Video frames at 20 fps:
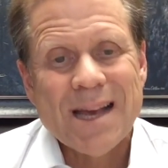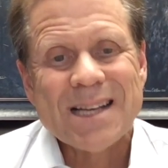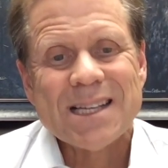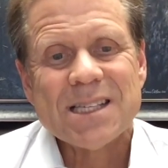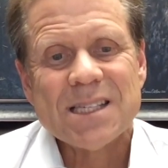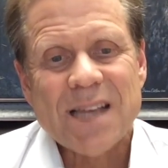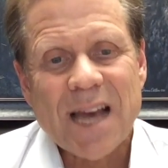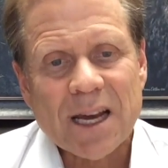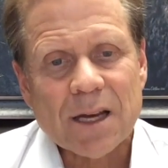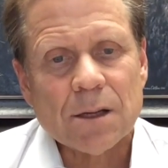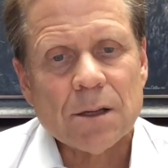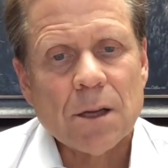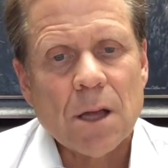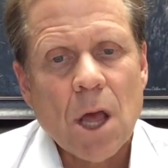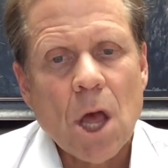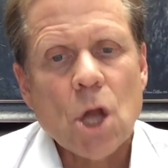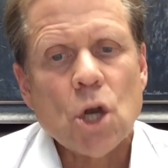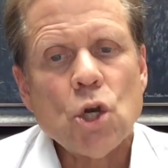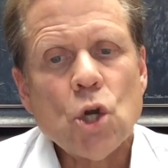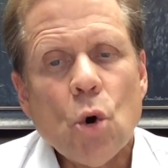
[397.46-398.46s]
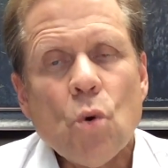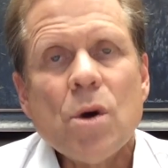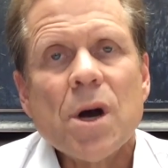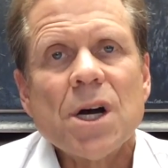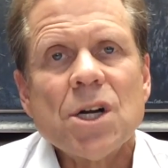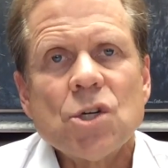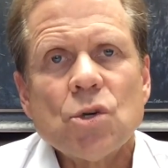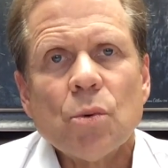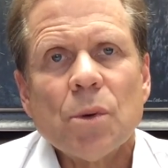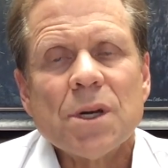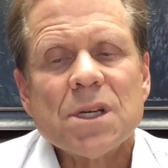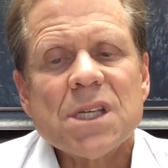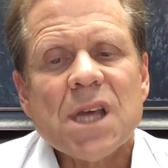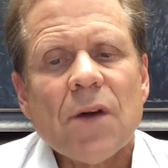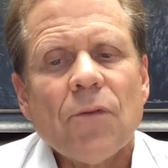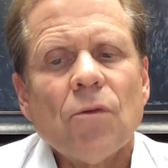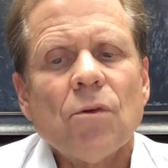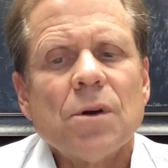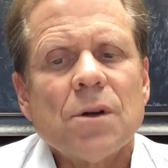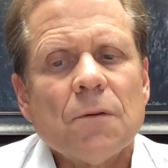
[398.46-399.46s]
Second, no country has
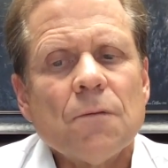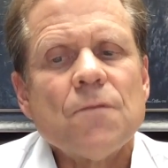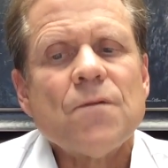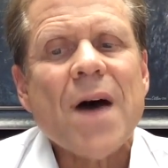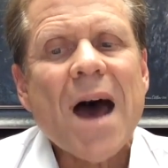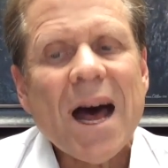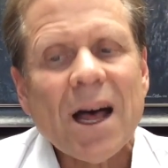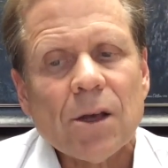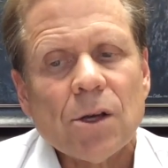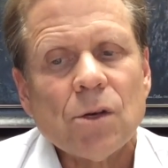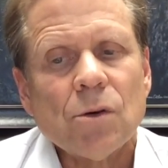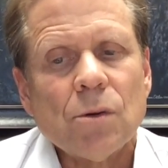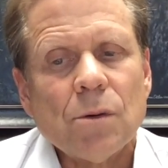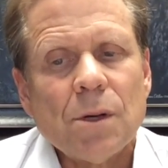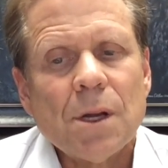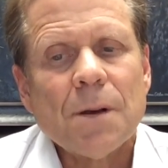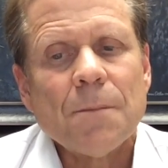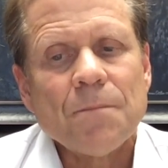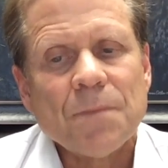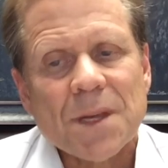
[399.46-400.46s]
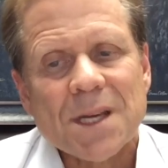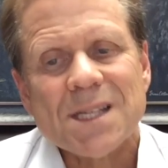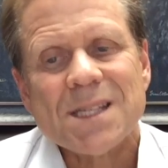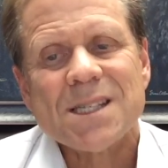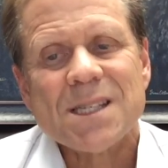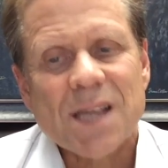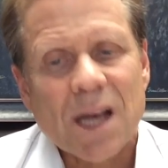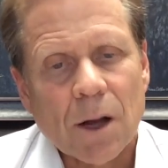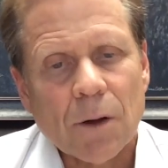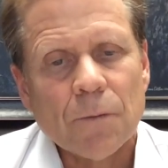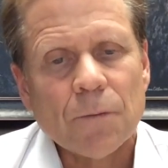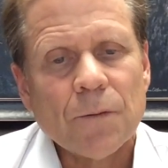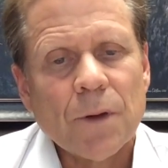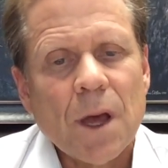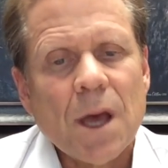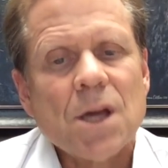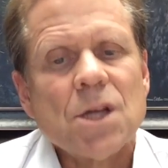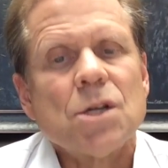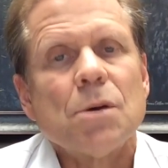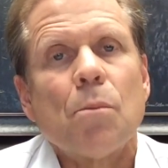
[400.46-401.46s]
ever devalued itself
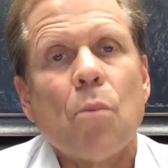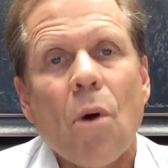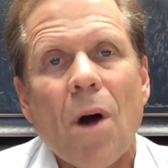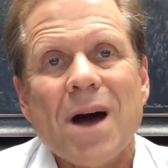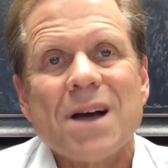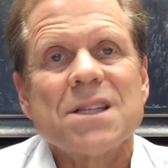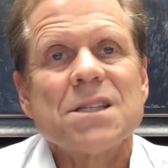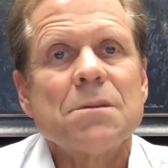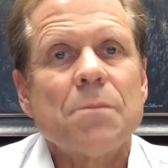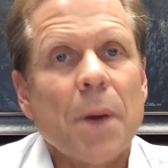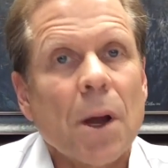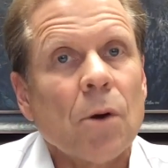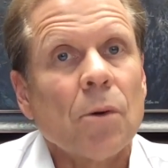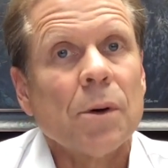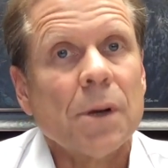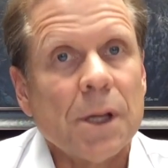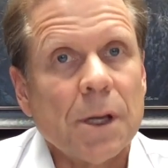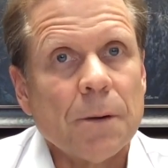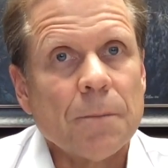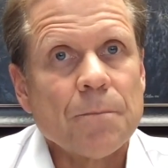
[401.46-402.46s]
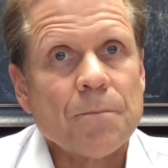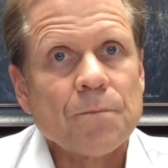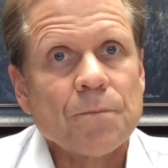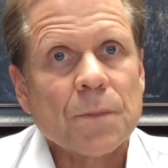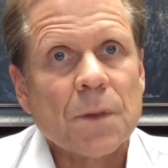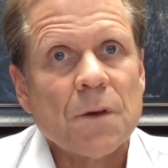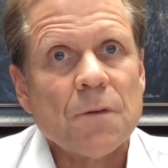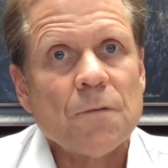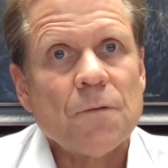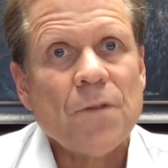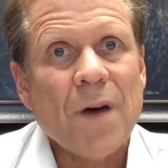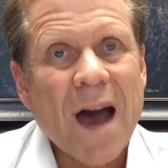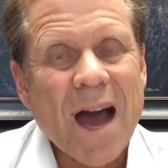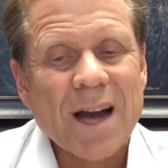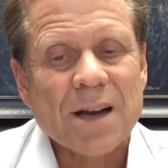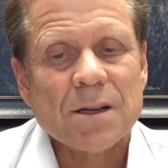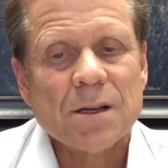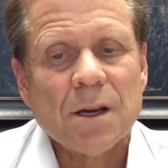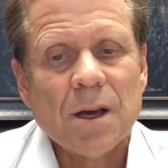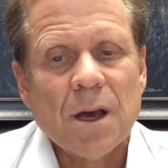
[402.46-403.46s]
to prosperity. In
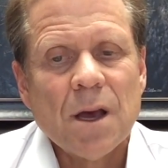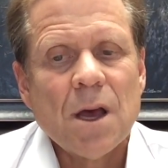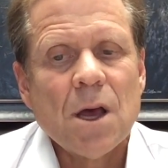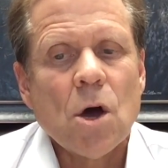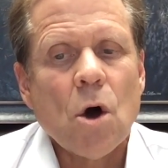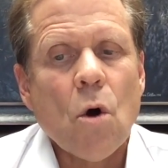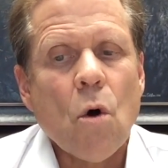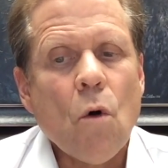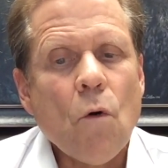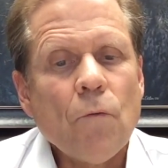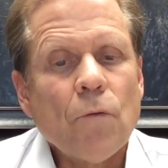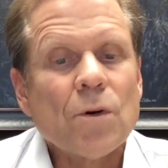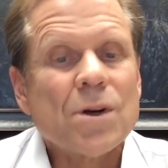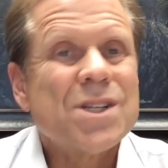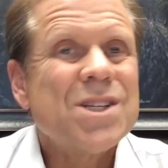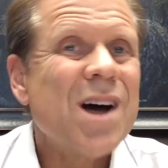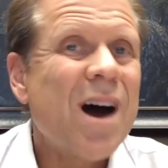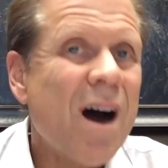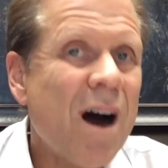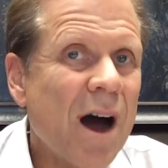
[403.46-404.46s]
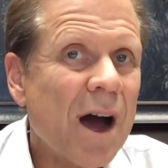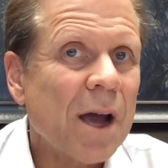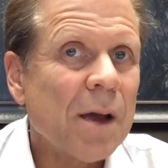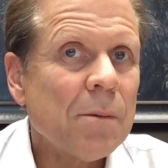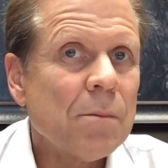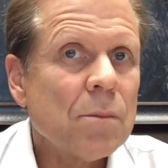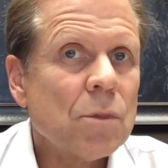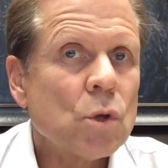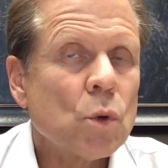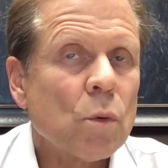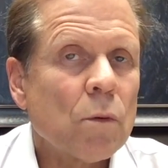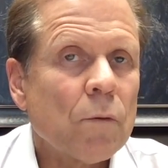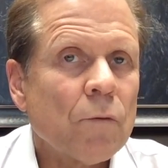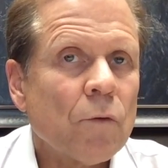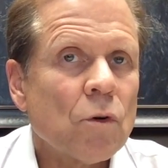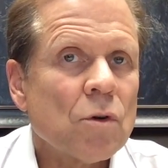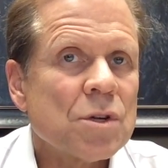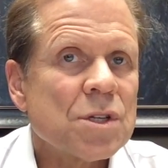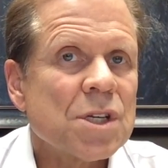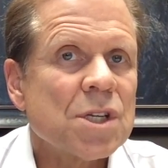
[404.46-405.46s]
fact, over time, the
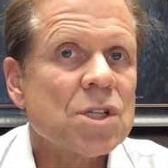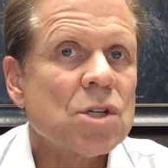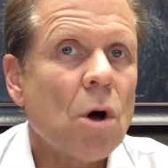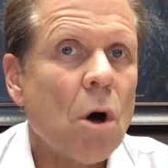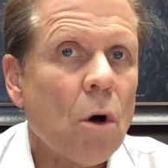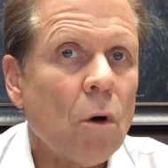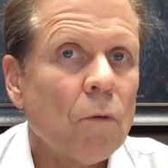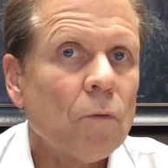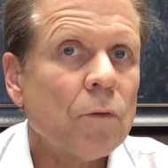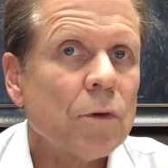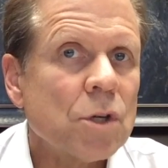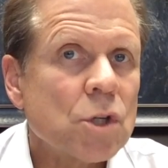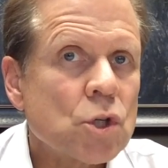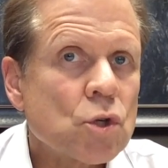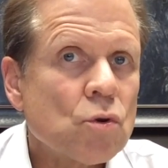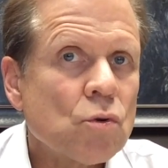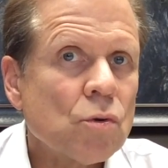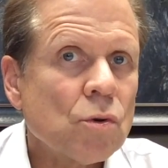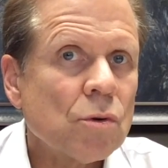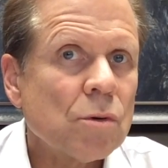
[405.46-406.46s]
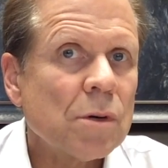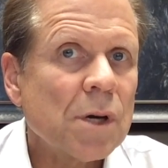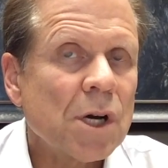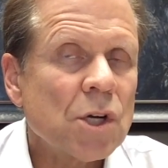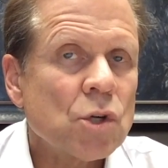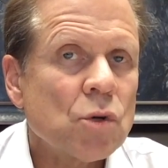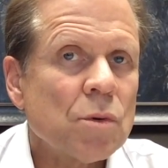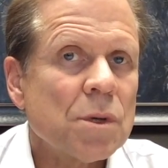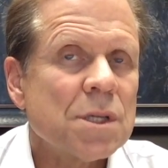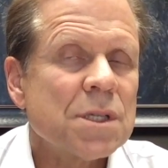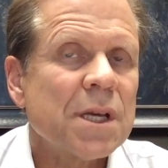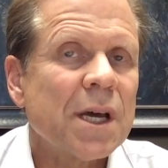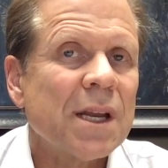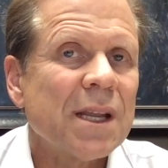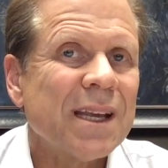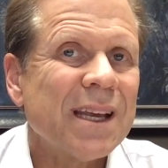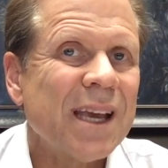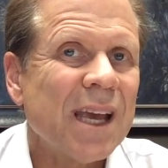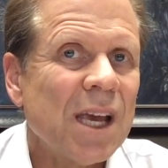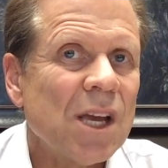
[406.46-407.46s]
reverse is always true. Countries that
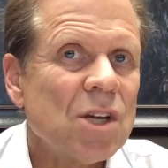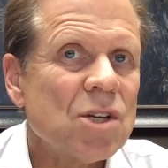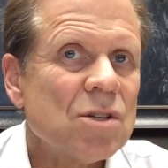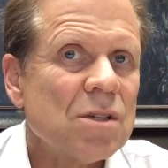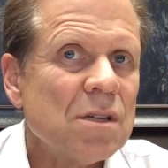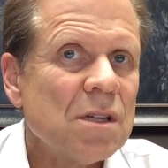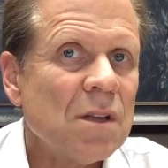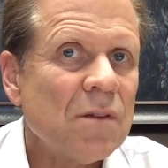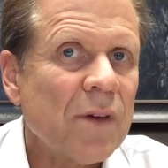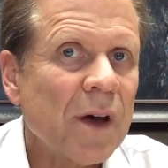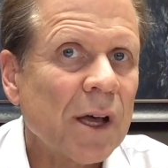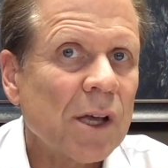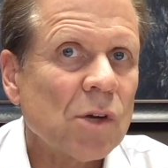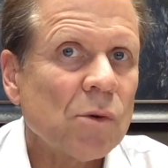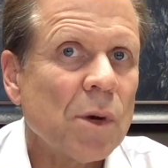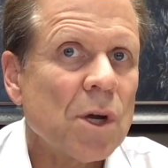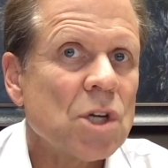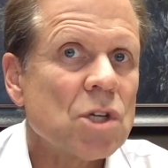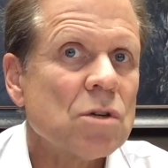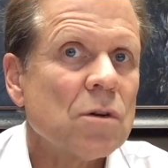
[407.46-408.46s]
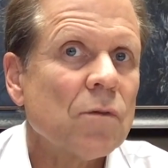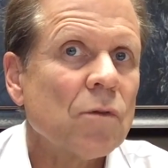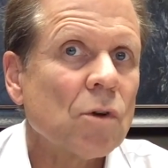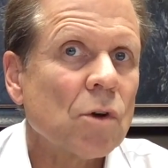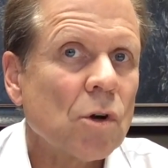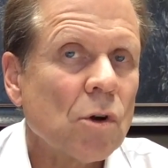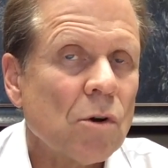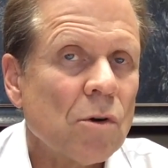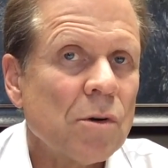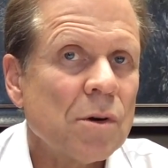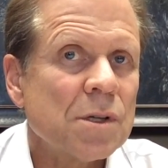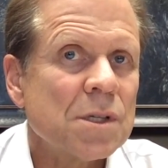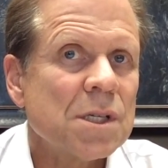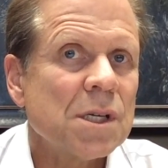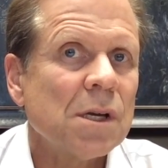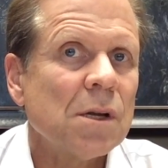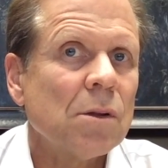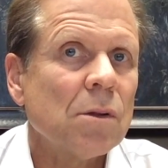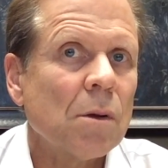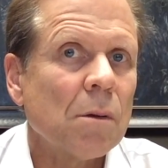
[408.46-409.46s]
engage in devaluation of their
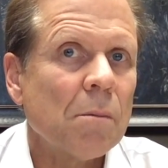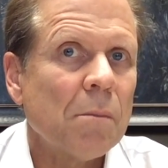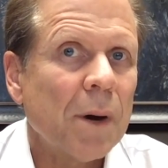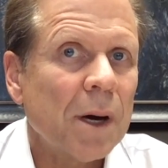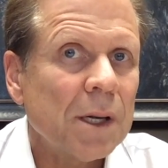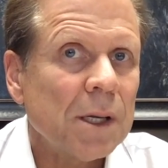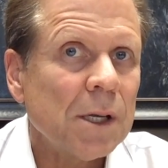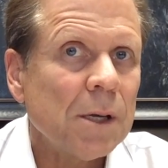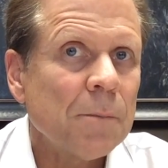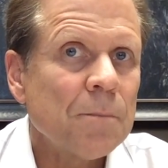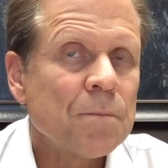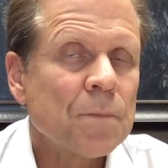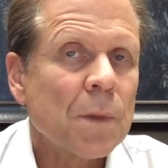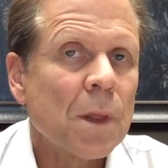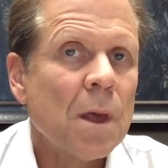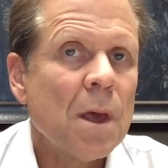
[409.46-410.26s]
currency and their money